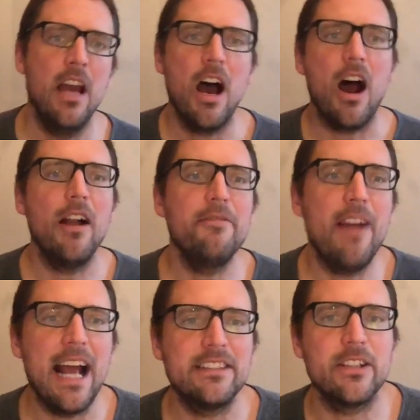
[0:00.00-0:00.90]
Our
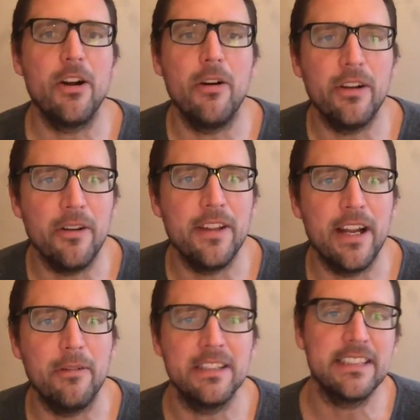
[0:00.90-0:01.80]
vets are going over
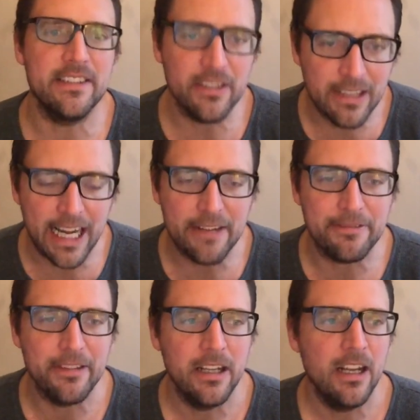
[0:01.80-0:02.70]
there, risking their
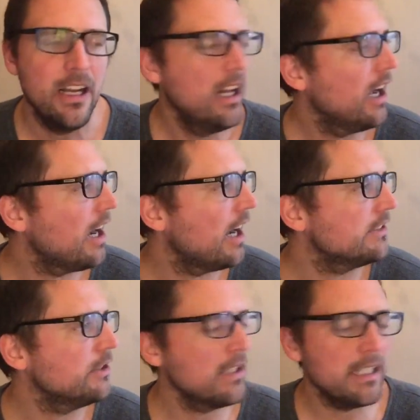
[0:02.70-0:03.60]
life, uh,
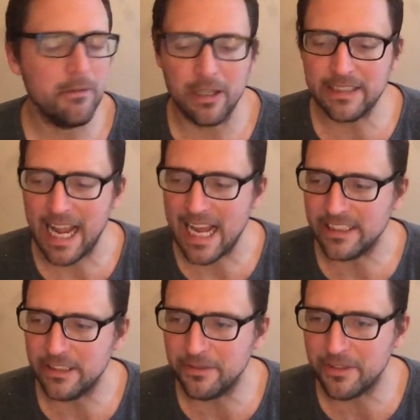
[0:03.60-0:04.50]
doing what they had
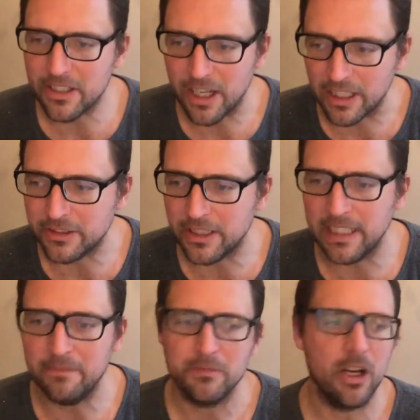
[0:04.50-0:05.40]
to do for their
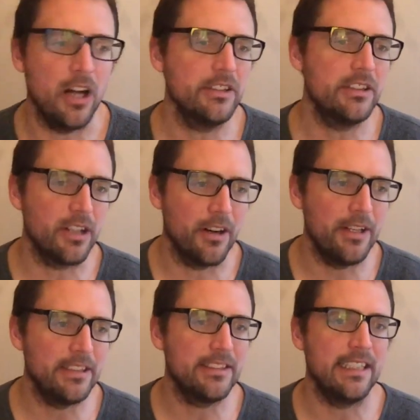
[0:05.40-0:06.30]
country, called to
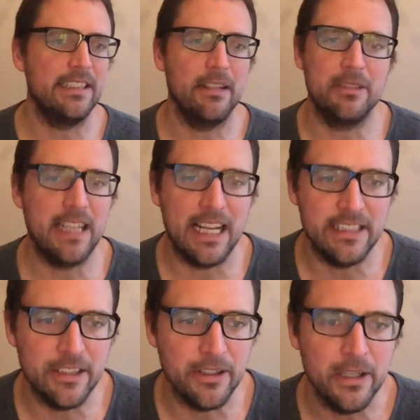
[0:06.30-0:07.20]
service. They did what they had to
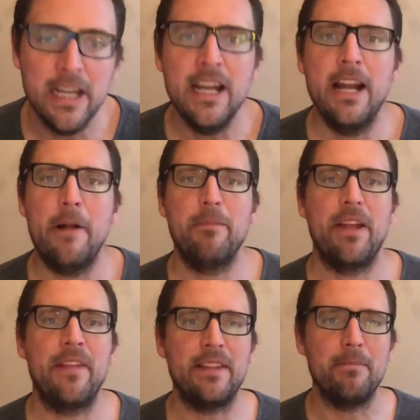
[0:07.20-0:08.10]
do
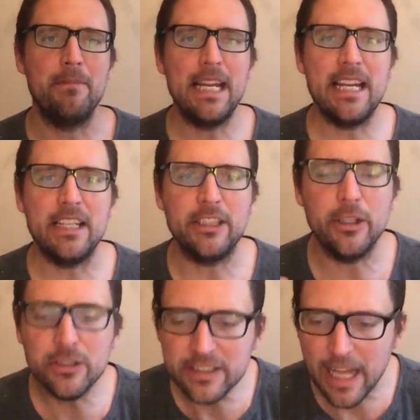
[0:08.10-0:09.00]
and then the media
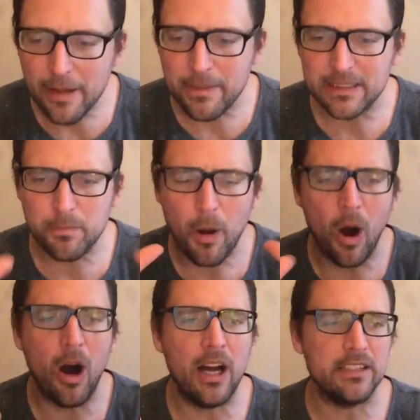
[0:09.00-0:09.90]
used them as
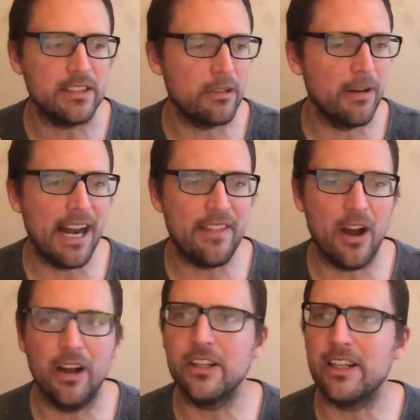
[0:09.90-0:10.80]
pawns, like right out of the
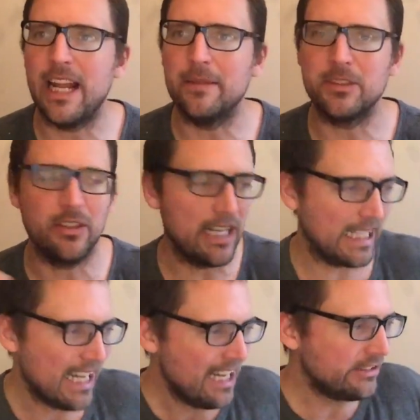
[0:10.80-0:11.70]
Hunger Games, to
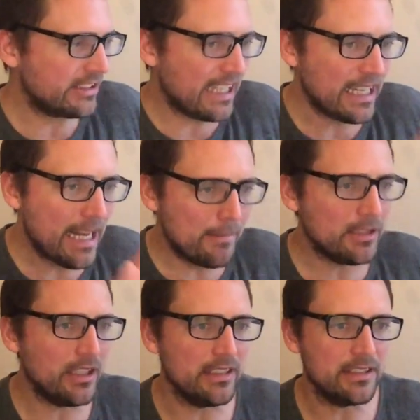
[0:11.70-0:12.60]
like just get
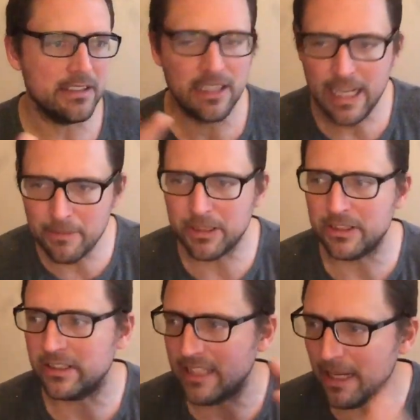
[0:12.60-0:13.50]
images,
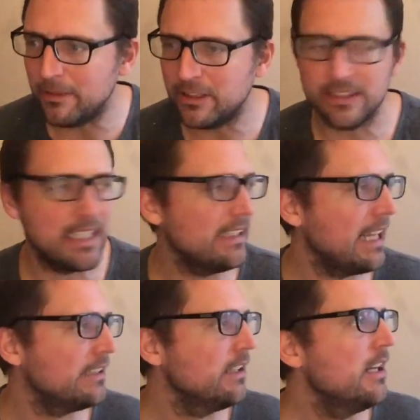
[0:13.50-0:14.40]
images, images, and
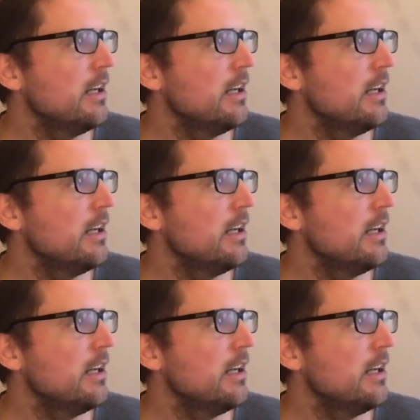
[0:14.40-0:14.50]
then